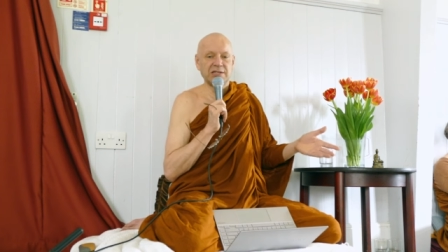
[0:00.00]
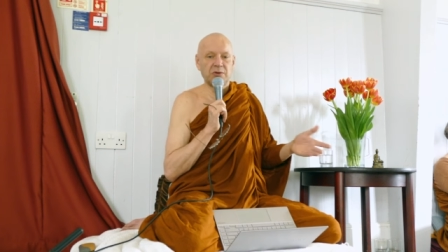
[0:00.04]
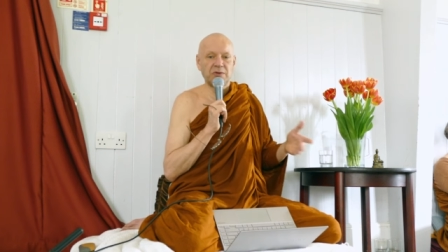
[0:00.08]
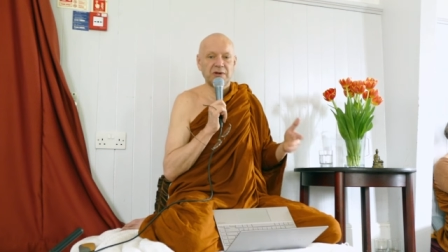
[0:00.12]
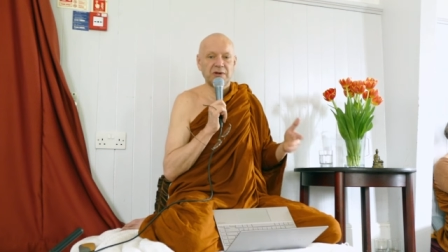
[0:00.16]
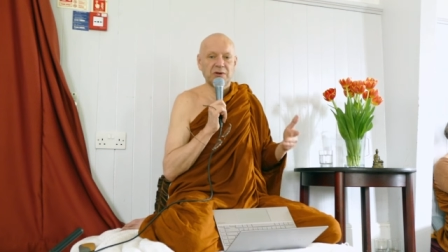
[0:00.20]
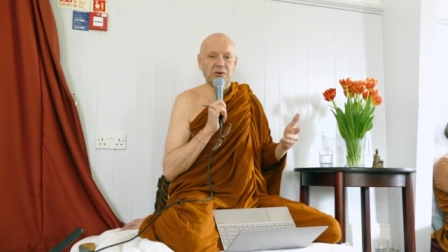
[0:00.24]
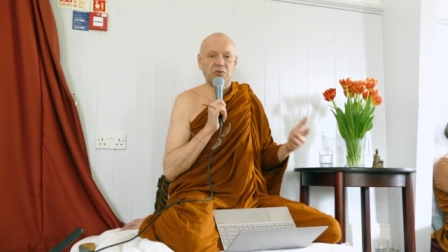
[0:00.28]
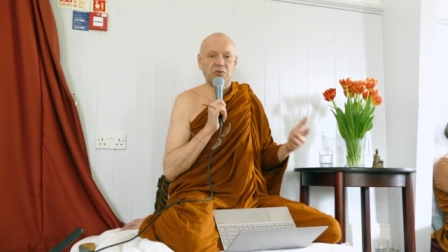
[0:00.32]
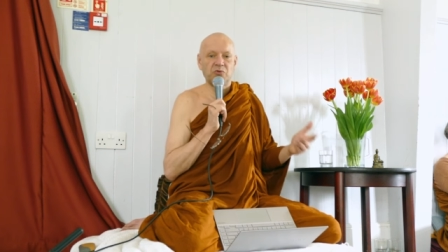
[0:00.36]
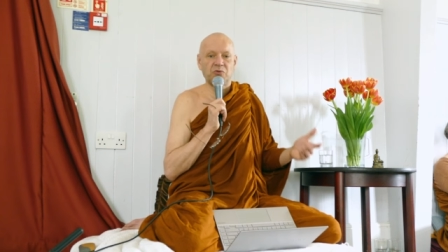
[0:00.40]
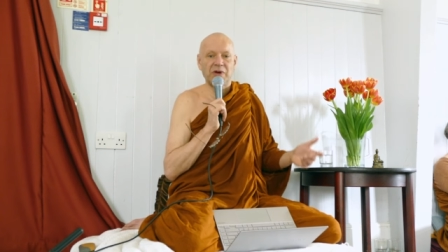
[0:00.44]
to
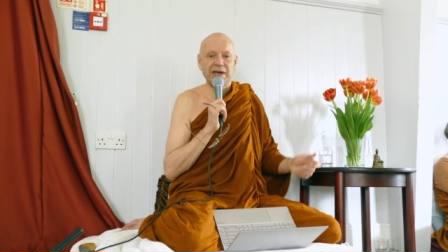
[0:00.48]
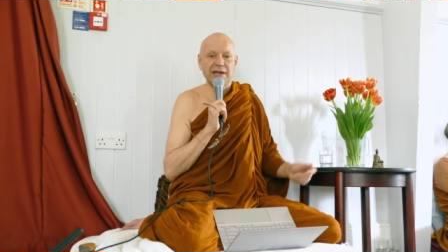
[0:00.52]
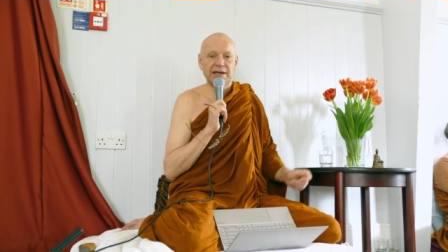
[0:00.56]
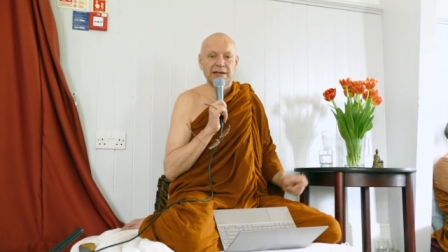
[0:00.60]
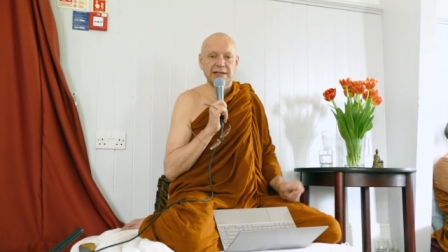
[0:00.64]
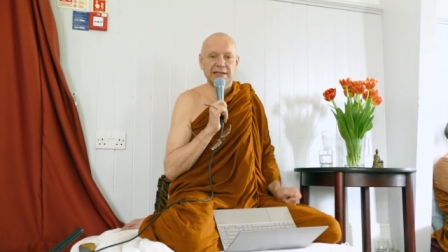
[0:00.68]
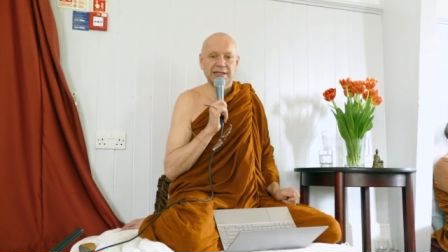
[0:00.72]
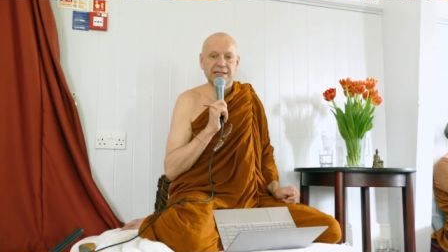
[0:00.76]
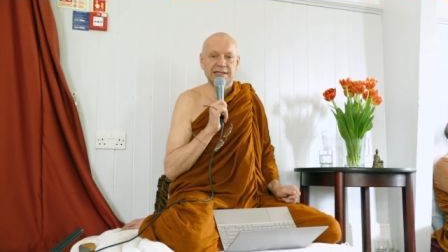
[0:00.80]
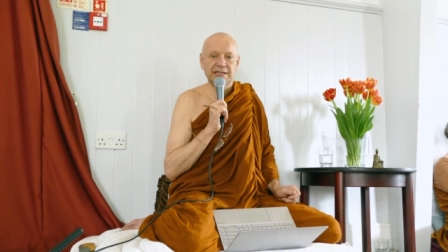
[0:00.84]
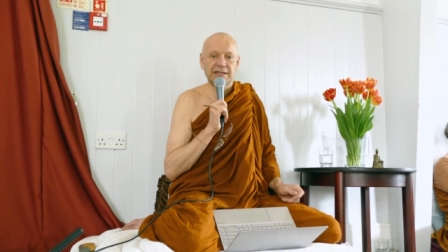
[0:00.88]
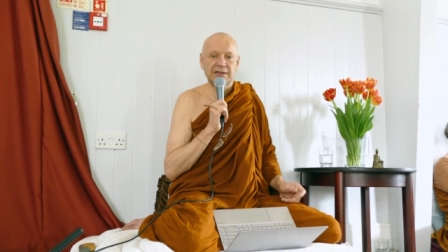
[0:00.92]
the
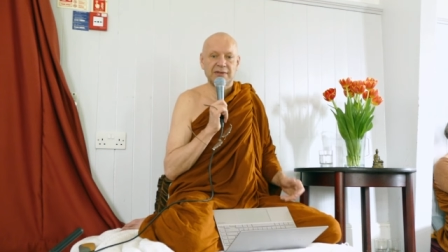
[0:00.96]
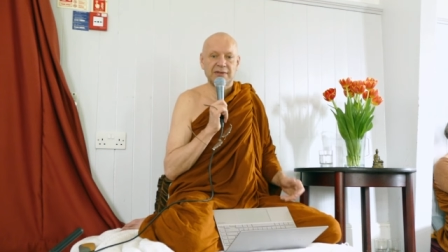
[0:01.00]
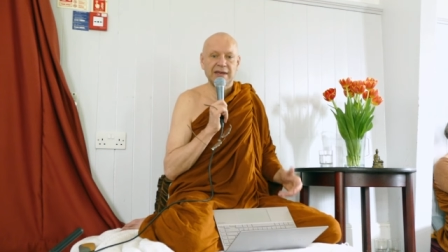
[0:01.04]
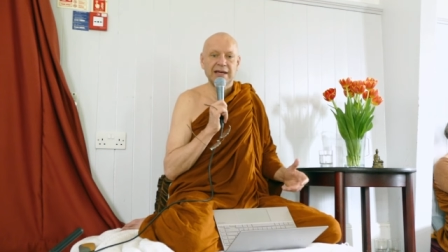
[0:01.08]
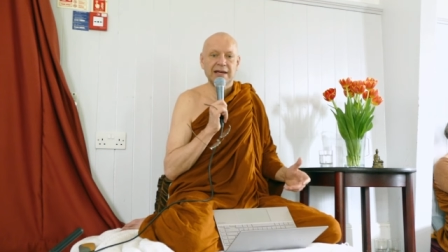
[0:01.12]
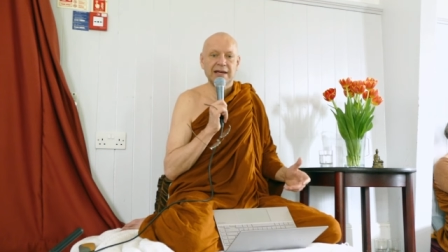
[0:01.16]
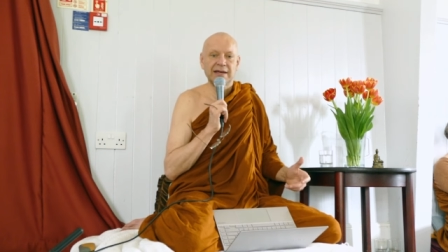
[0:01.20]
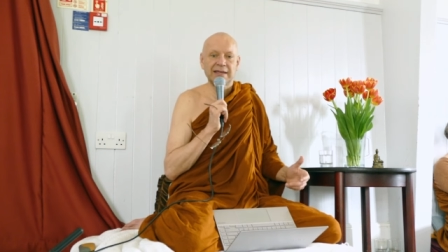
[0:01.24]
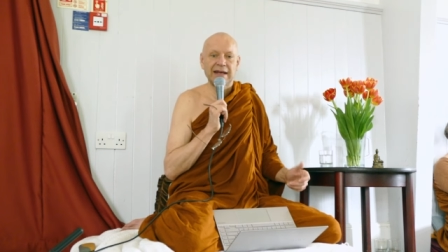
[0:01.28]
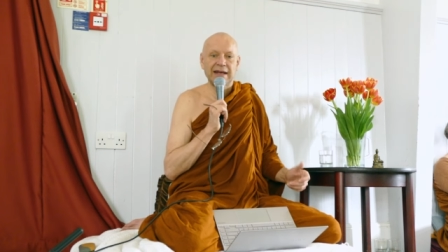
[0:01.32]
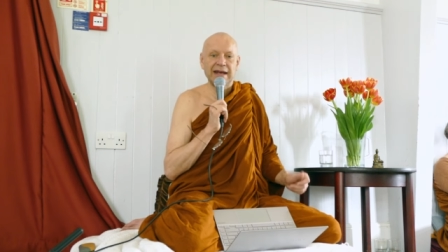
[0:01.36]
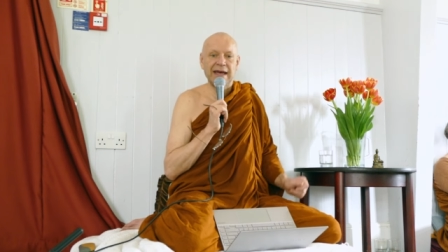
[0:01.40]
greatest
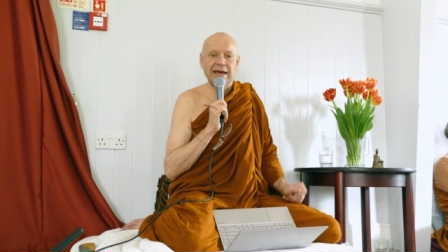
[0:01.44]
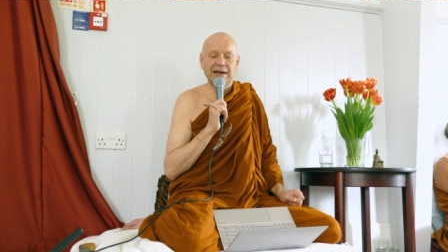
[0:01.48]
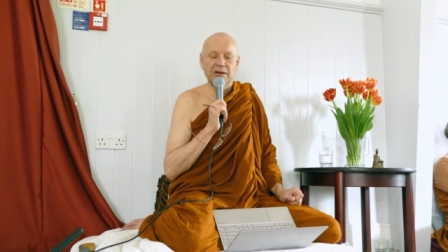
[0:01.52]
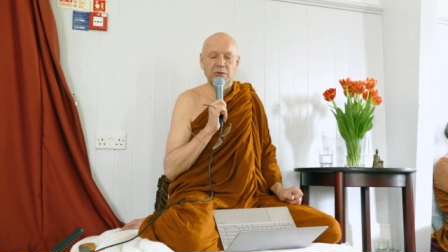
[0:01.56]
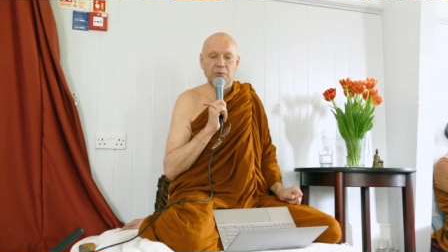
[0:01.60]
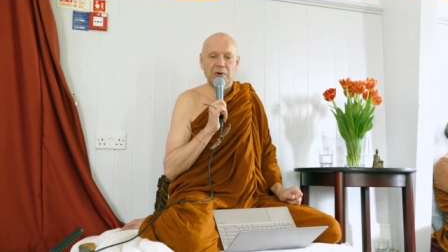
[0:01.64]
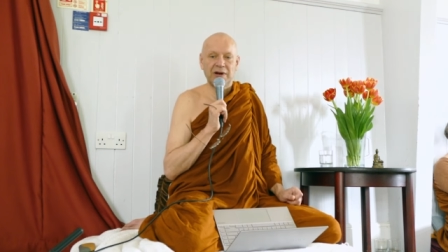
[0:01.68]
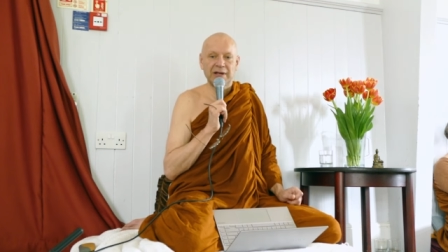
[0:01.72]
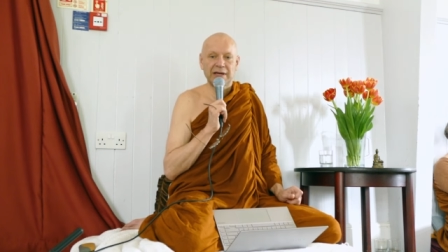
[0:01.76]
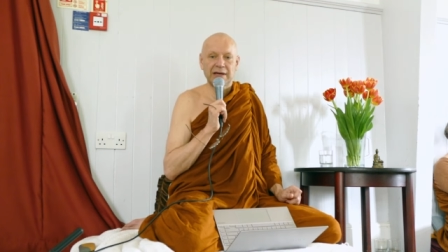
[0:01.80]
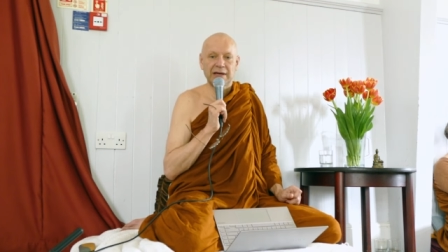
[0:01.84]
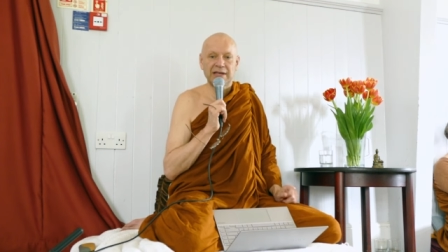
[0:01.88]
thing that
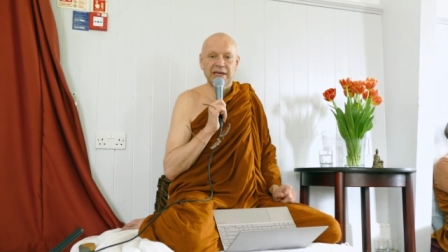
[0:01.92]
anyone